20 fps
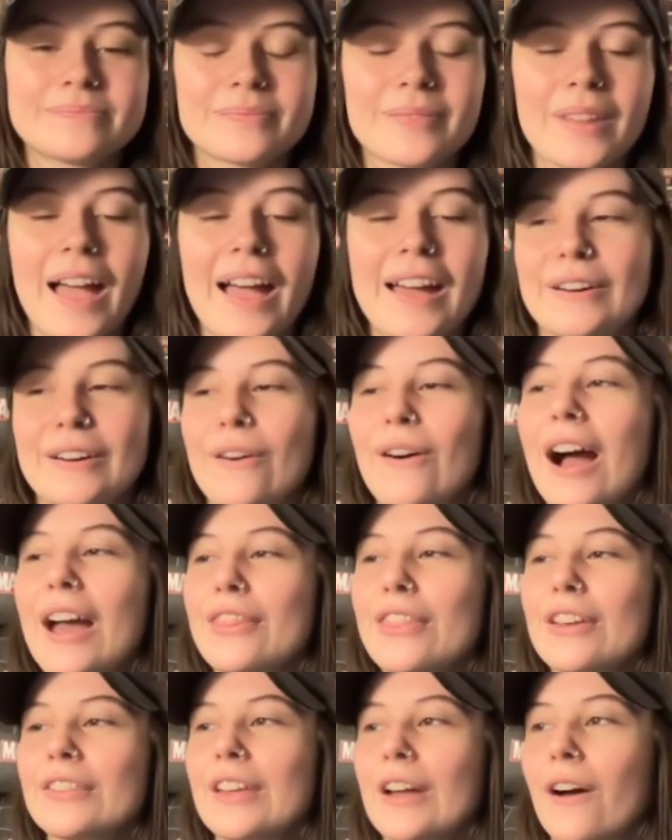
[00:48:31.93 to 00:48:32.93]
I don't know. I
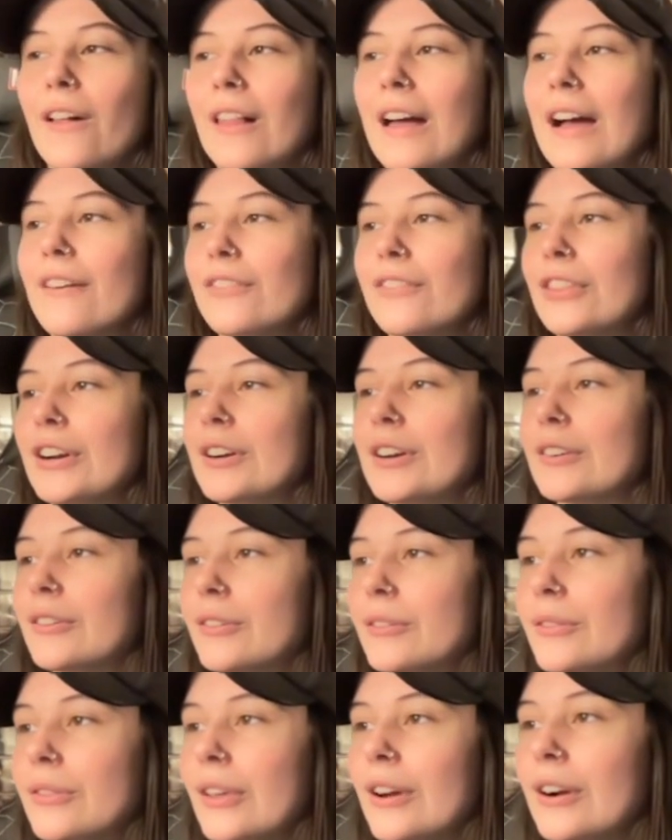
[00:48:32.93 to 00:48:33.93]
think they all have their
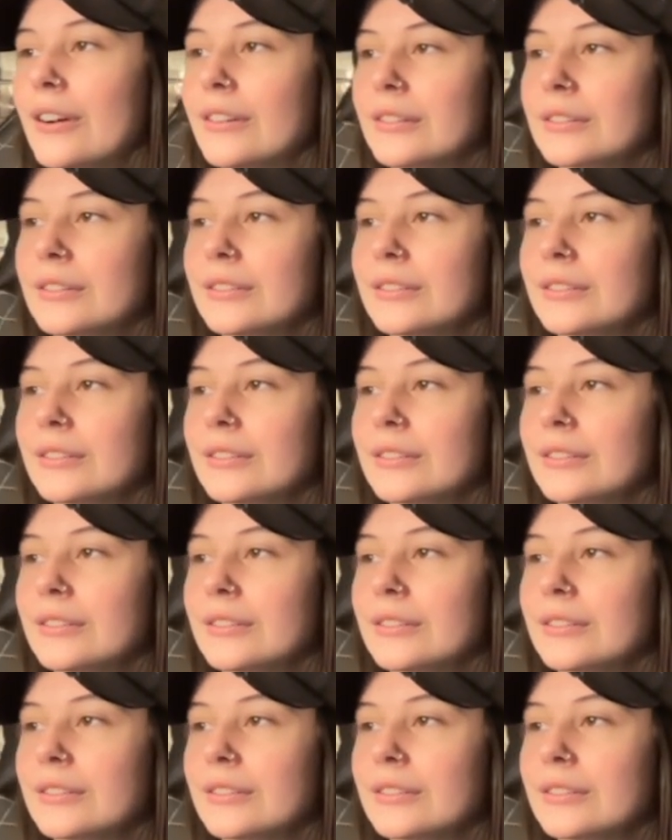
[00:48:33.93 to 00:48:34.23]
their